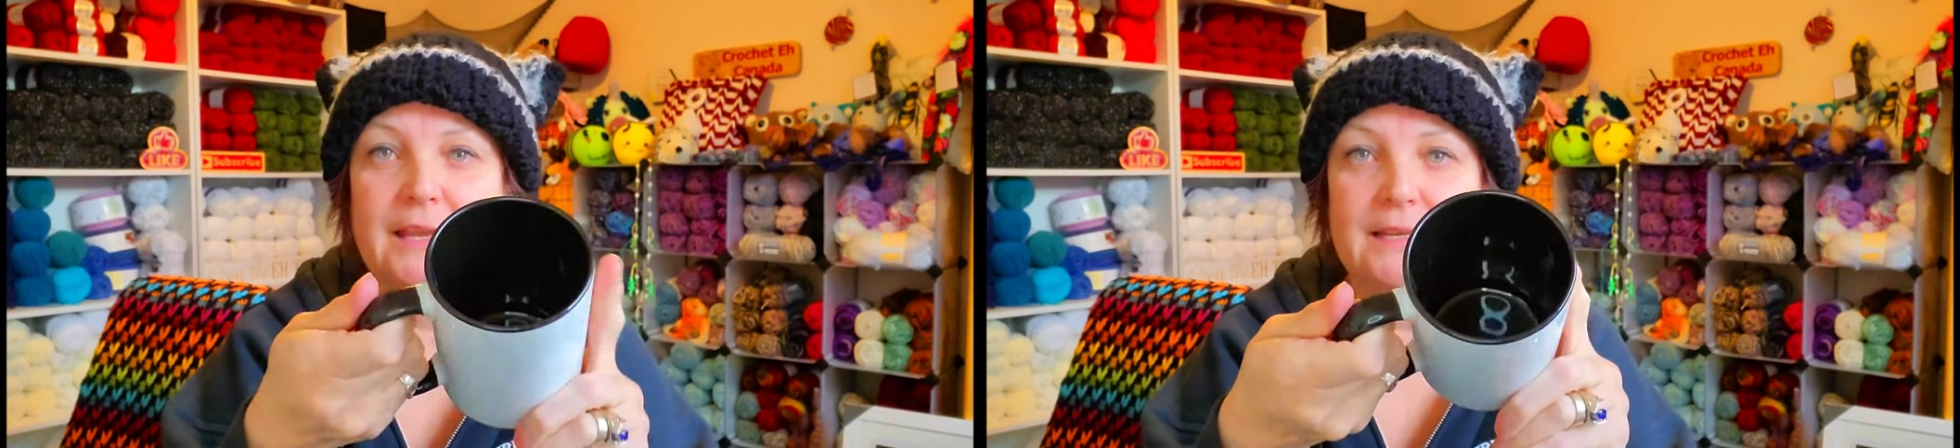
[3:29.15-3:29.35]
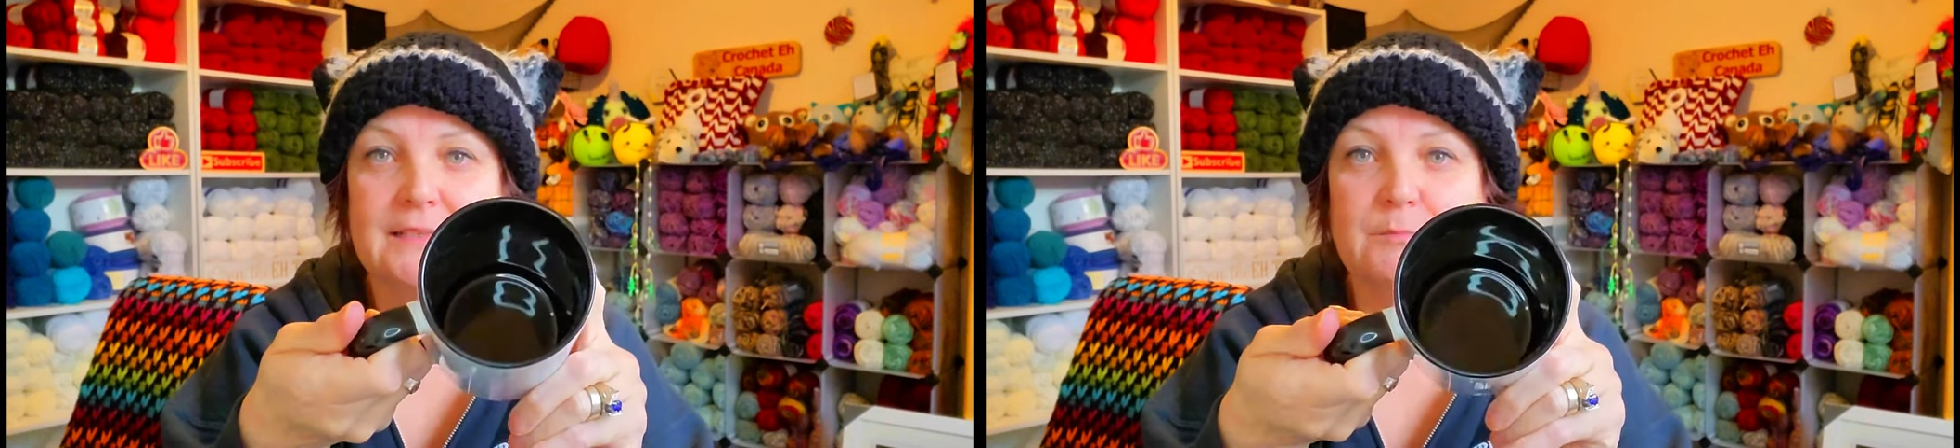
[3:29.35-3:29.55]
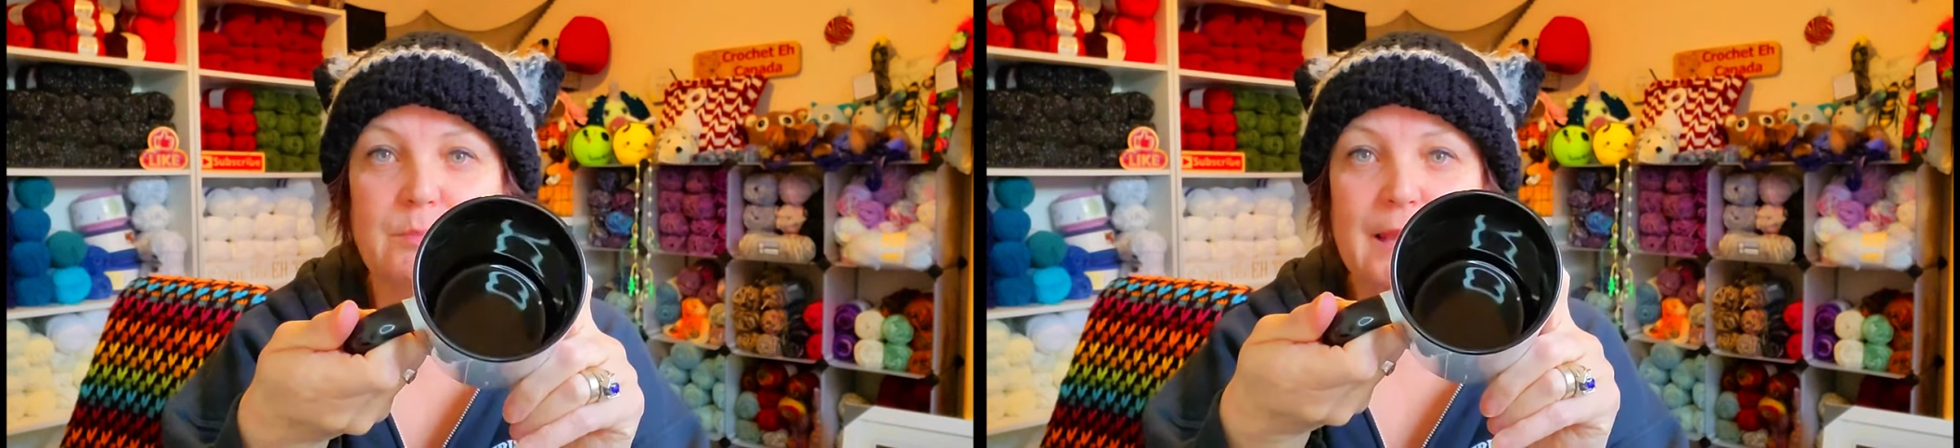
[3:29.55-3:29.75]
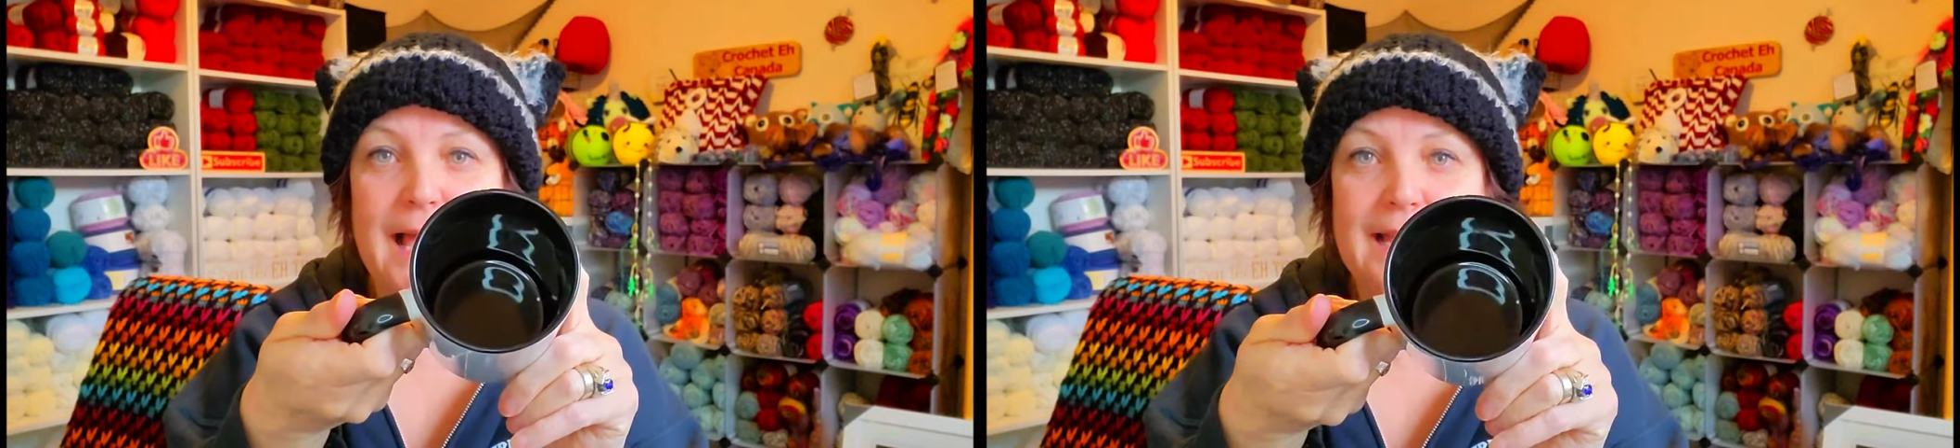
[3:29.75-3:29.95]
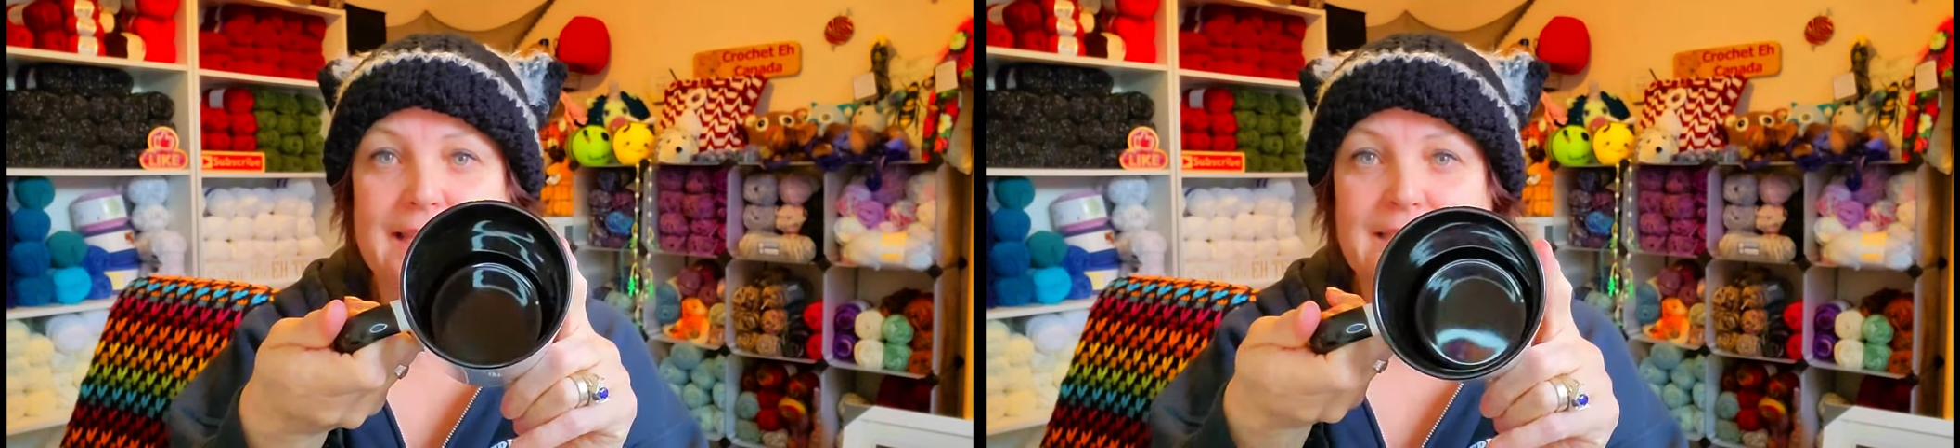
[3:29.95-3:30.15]
and it's
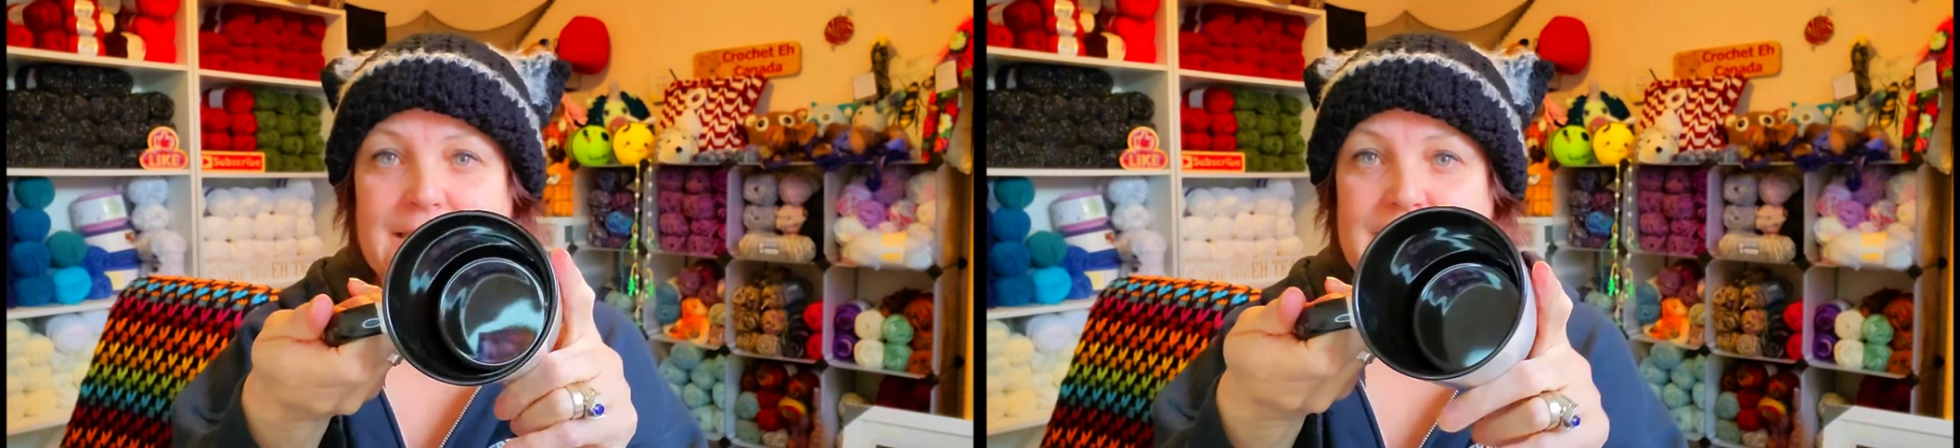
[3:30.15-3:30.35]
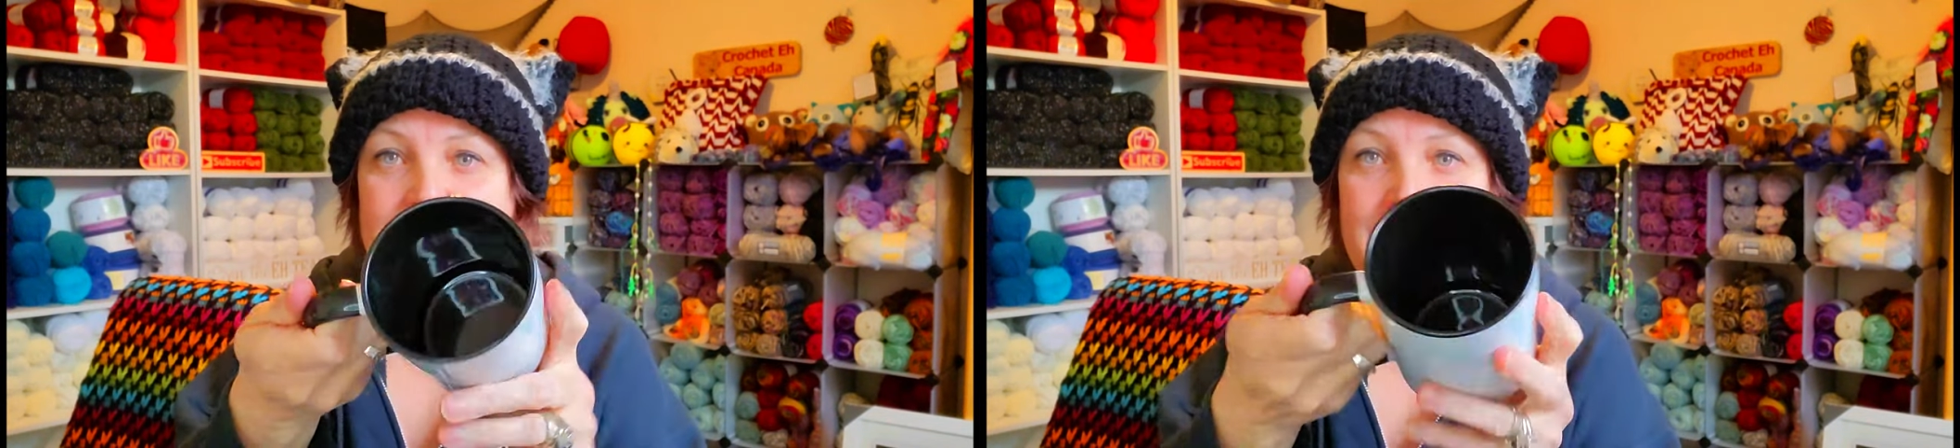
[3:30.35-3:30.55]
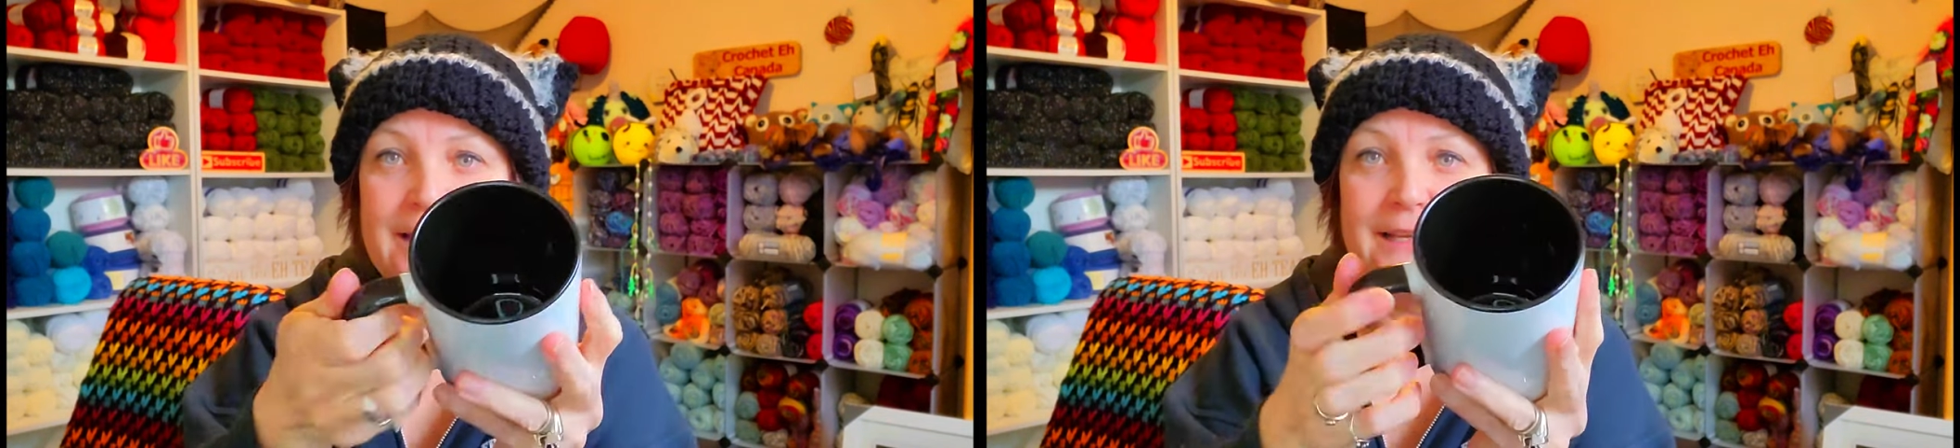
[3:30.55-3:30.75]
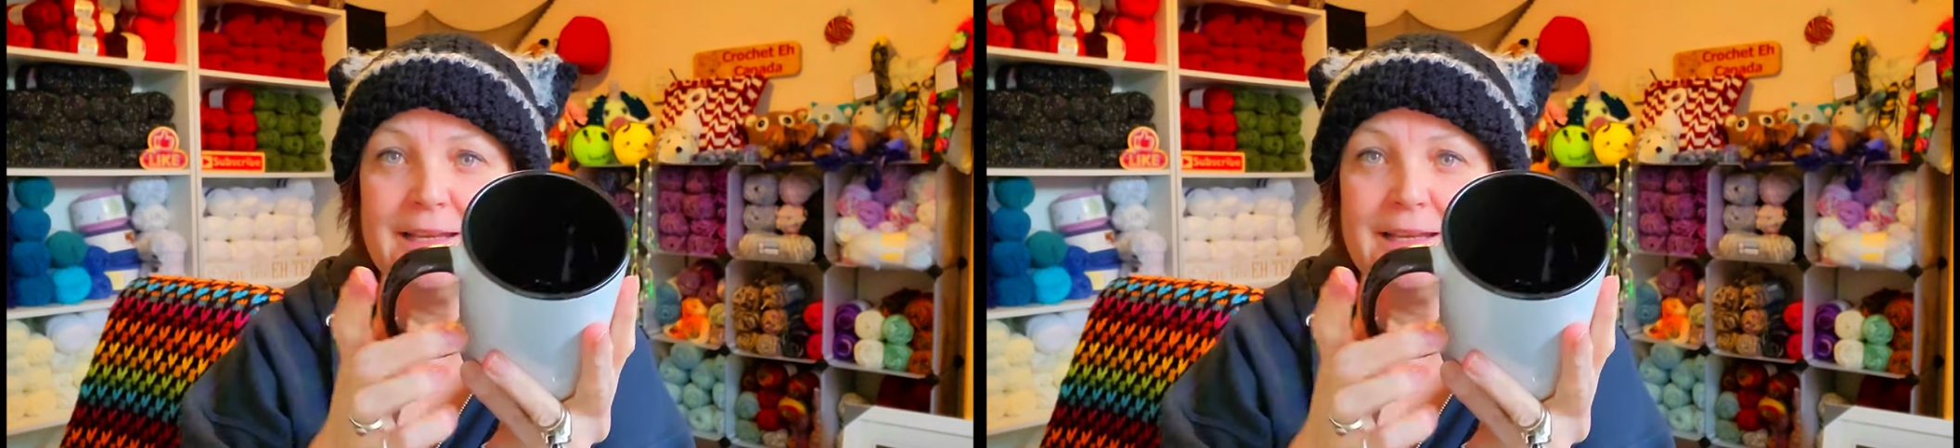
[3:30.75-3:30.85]
black inside